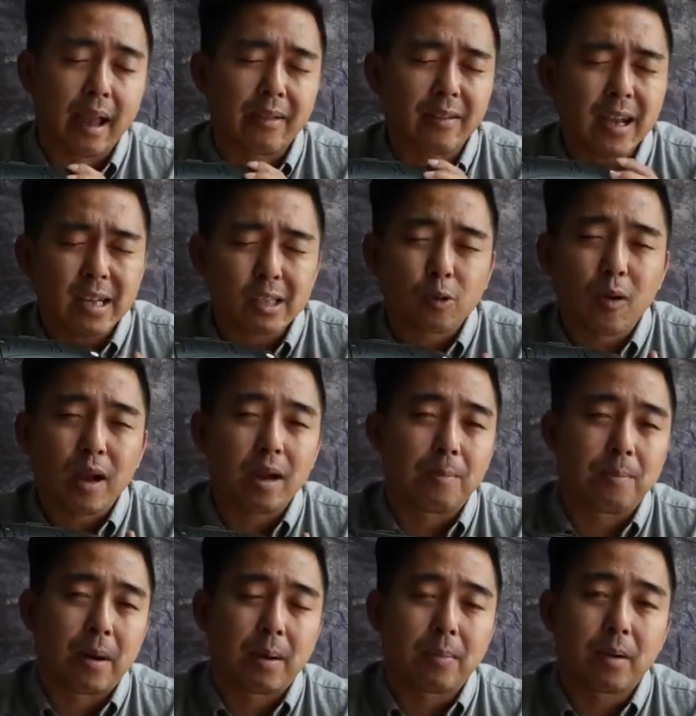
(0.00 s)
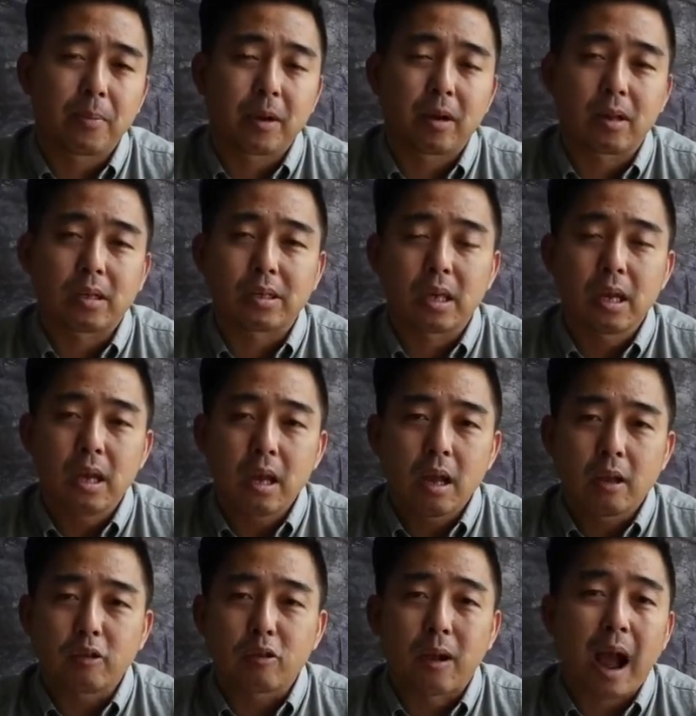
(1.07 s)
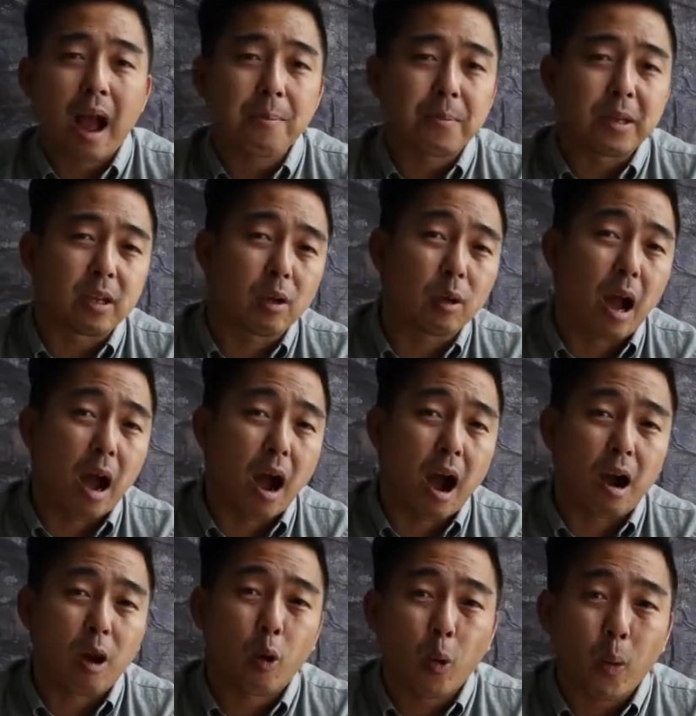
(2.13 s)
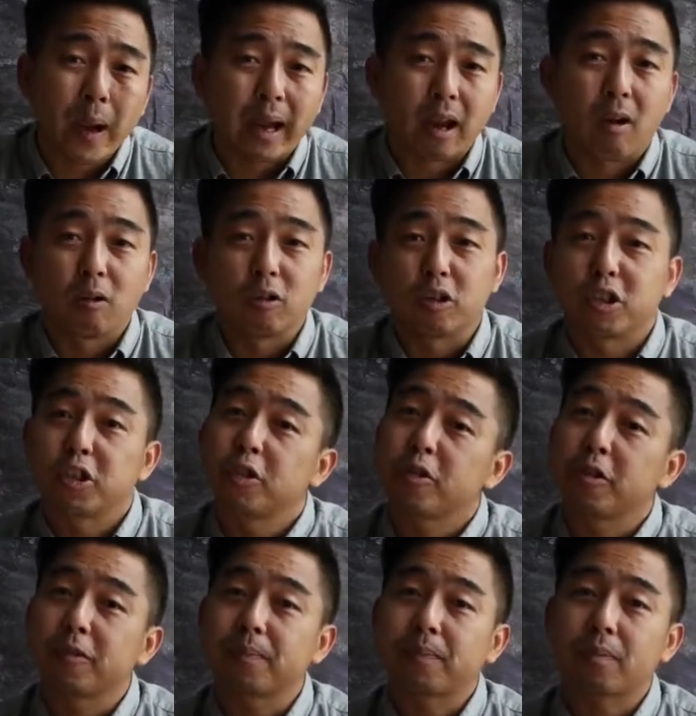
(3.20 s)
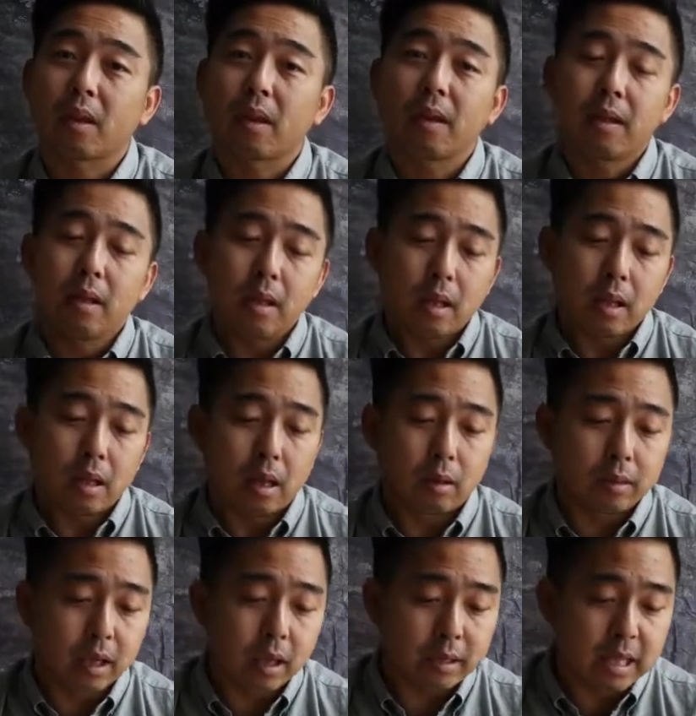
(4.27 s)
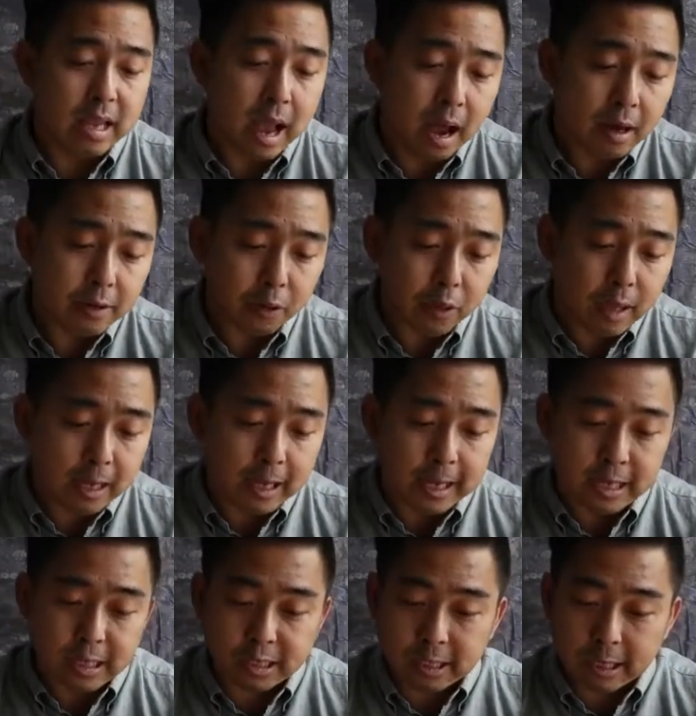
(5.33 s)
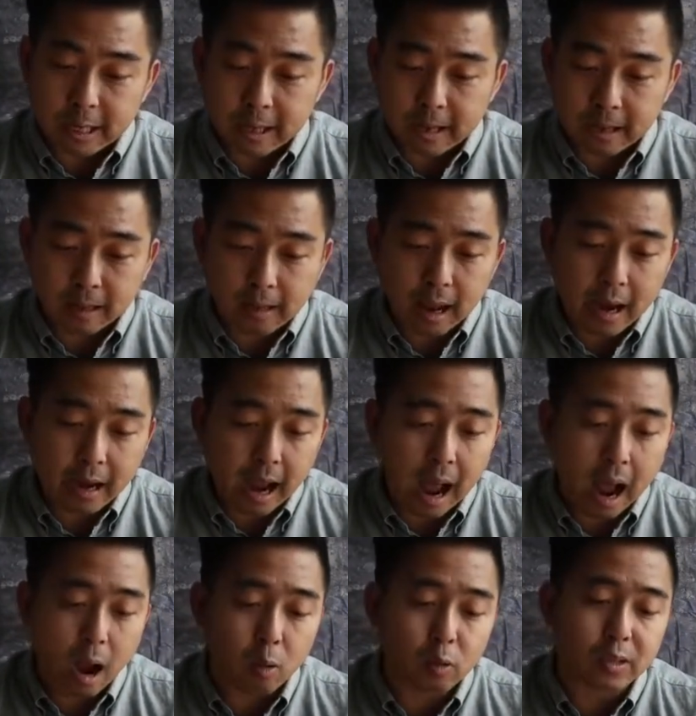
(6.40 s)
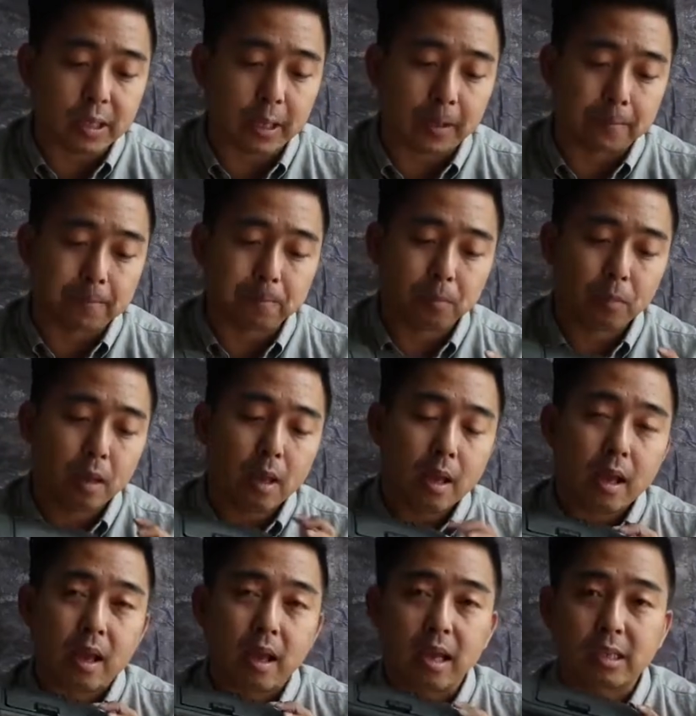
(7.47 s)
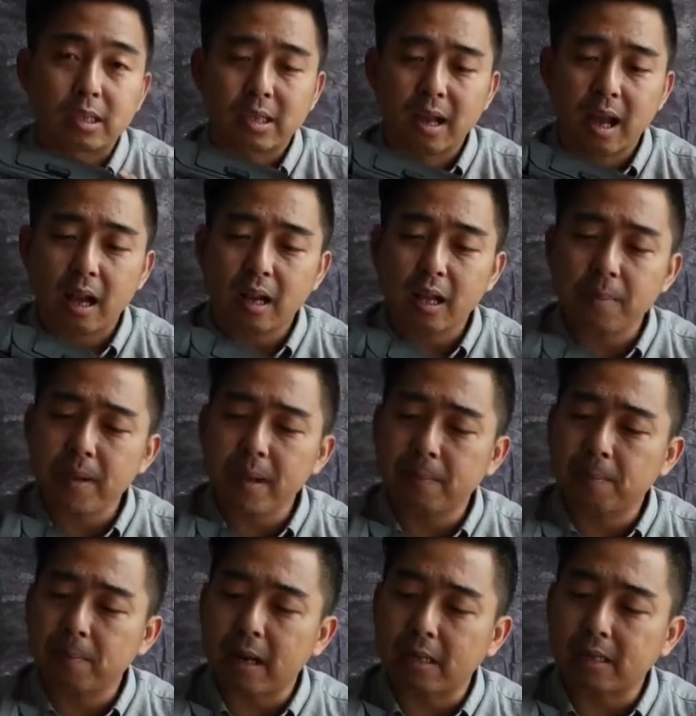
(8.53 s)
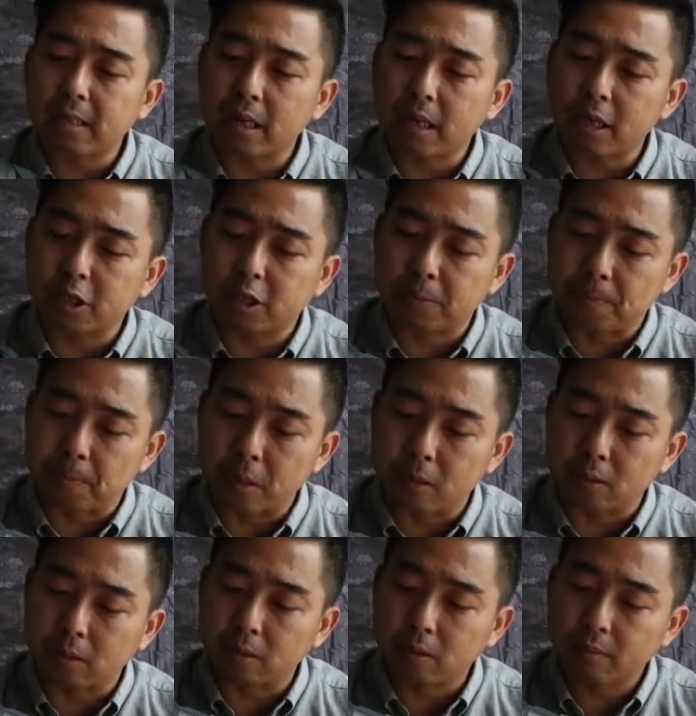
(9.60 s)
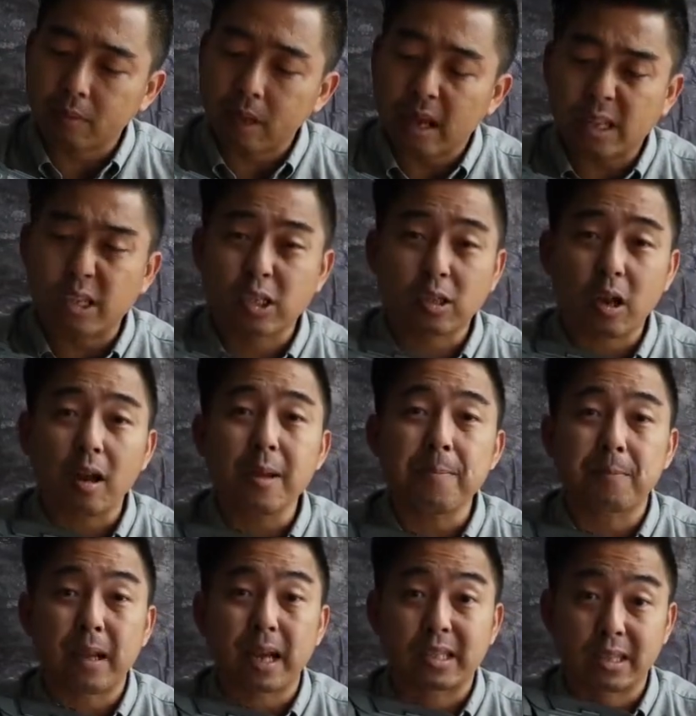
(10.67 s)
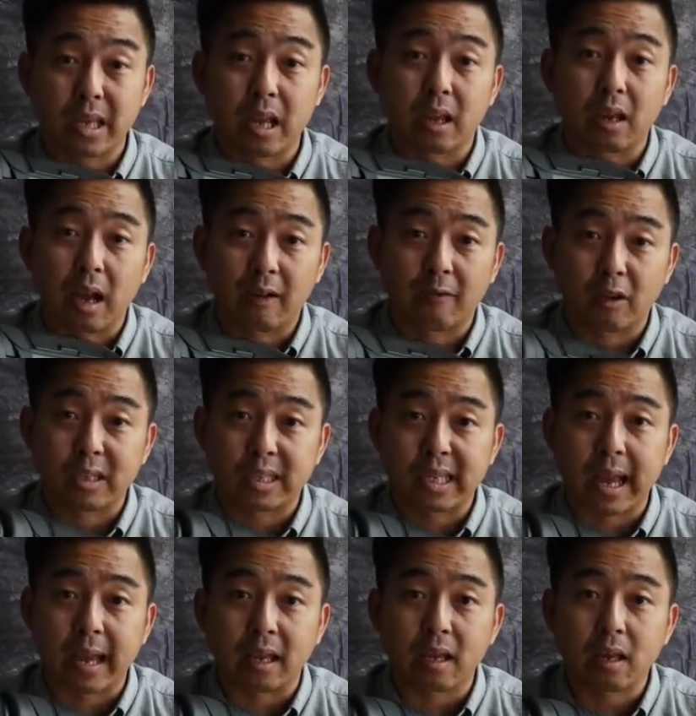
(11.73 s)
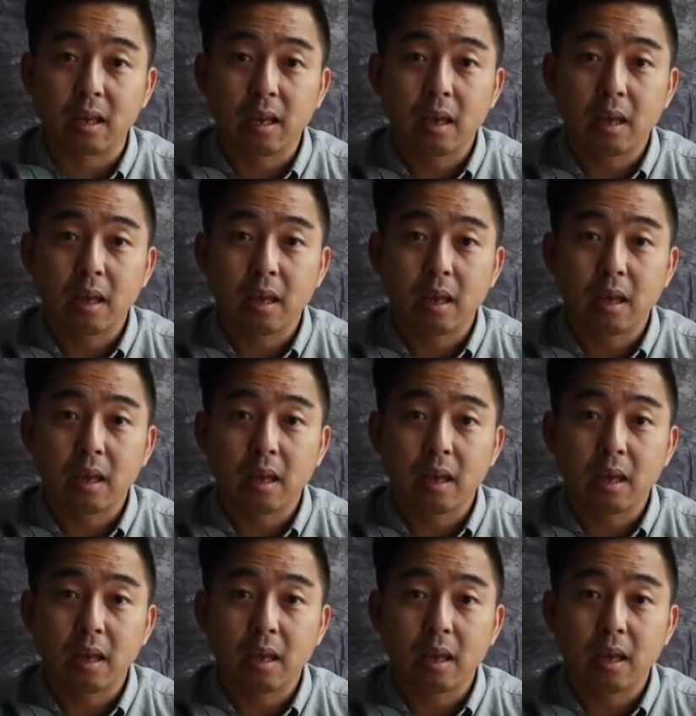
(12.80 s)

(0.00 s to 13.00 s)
And that's quite a bummer because you can't be uh, quick on your shoot. Now, the, the other thing is the light housing. It's a little bit plasticish built. It's solid plastic, I've got to say.